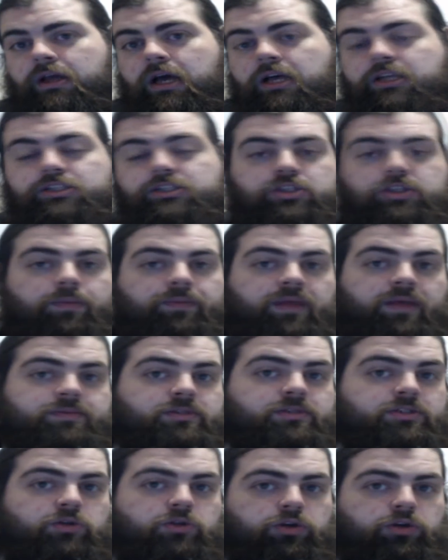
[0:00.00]
And sometimes
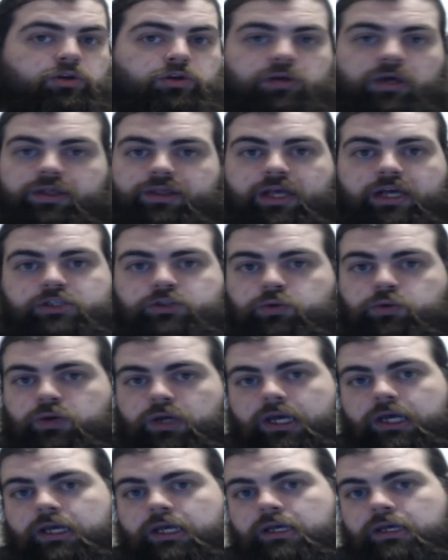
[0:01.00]
it's not you, and that's okay.